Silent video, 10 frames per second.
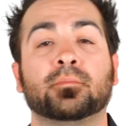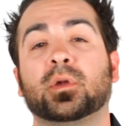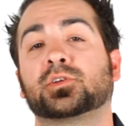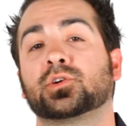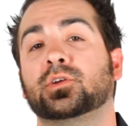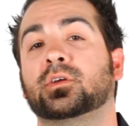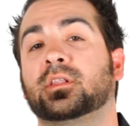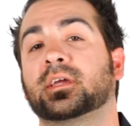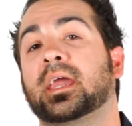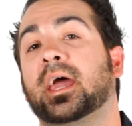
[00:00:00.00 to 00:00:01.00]
make sure you
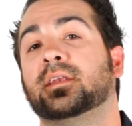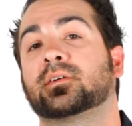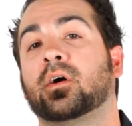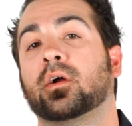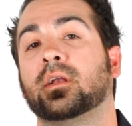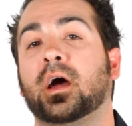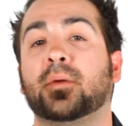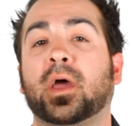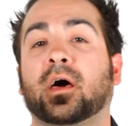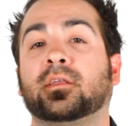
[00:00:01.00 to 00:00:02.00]
click add to cart.
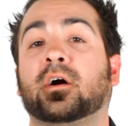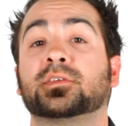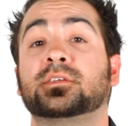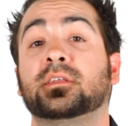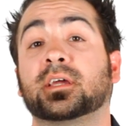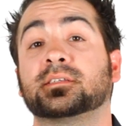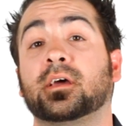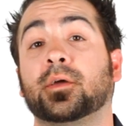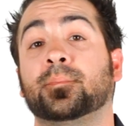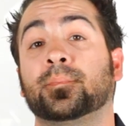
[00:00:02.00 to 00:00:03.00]
I'm Alan, I'll see you next
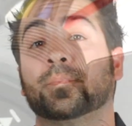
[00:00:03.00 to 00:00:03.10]
time.